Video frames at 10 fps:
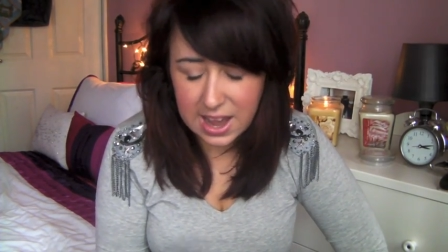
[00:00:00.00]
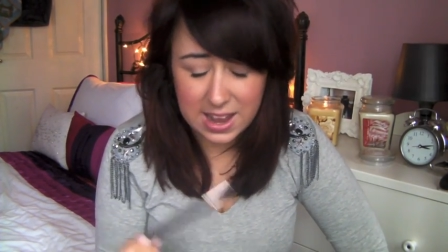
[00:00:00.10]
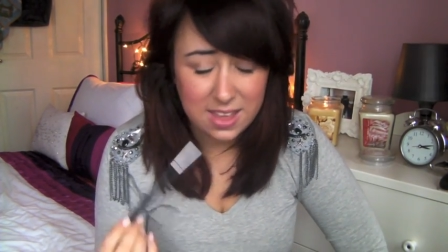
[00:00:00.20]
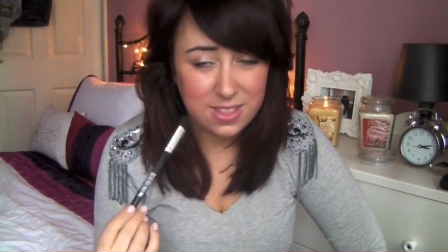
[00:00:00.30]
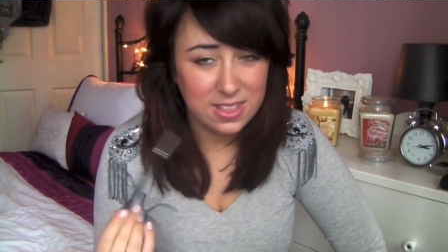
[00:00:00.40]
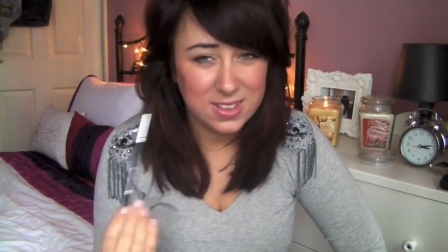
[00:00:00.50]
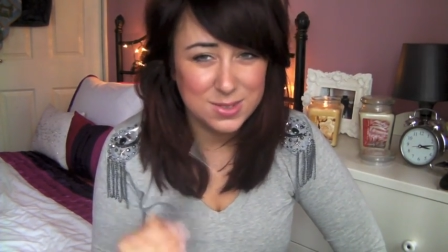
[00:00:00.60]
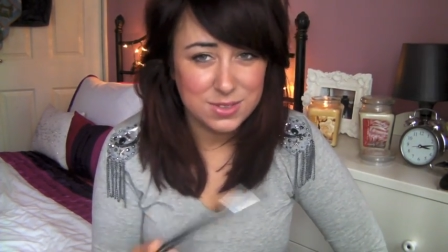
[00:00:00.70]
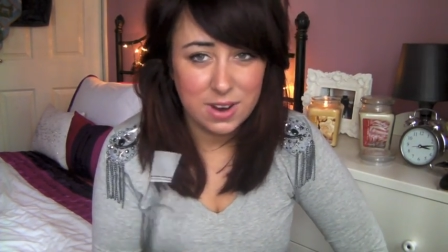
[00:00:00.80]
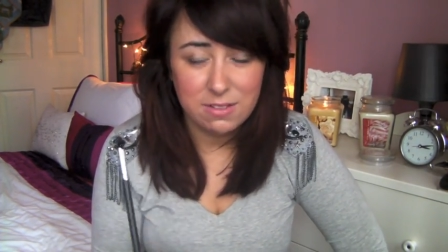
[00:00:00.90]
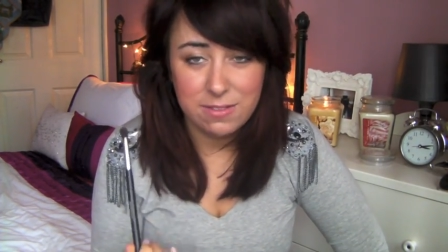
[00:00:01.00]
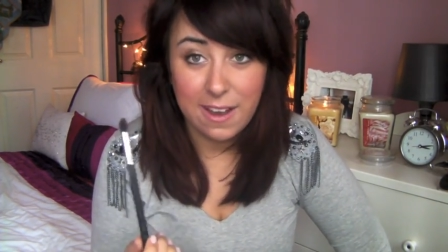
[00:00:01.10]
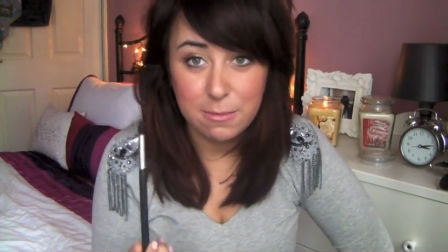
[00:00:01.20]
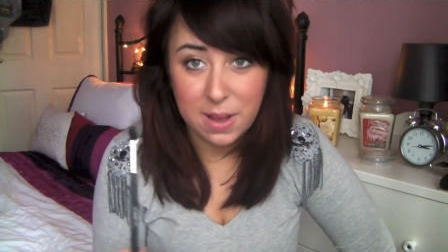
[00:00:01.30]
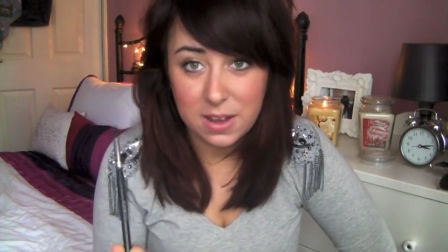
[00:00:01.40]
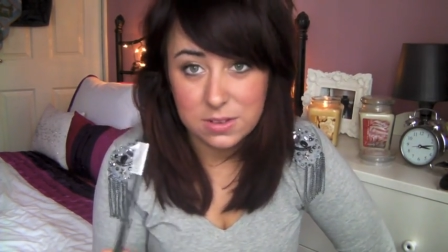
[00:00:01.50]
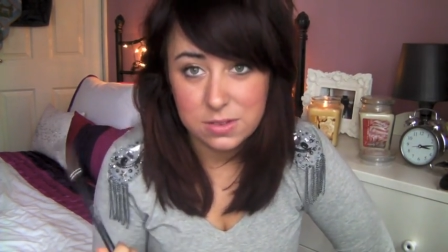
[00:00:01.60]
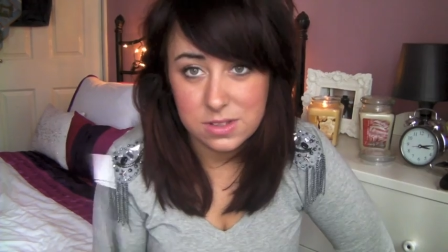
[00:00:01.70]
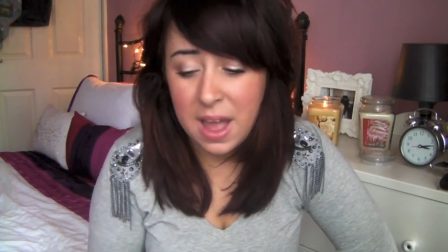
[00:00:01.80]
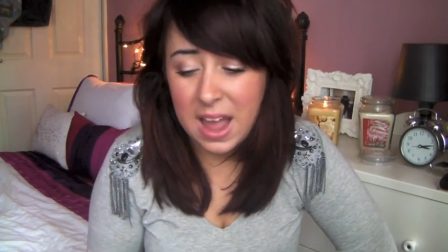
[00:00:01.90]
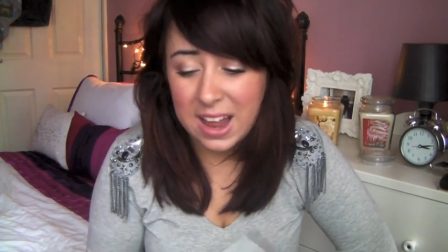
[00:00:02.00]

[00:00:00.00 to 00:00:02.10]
And I think this was around £5.